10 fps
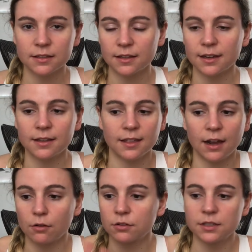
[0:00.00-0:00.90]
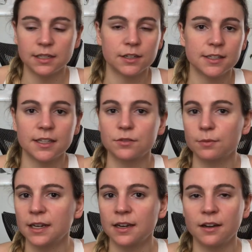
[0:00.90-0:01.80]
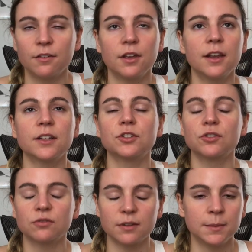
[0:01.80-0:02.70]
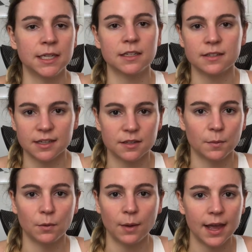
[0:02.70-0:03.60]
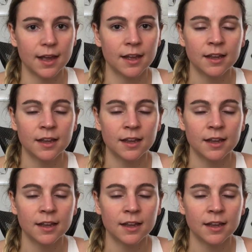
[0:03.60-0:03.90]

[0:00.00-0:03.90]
like that whole series, that's written in an extremely accessible way.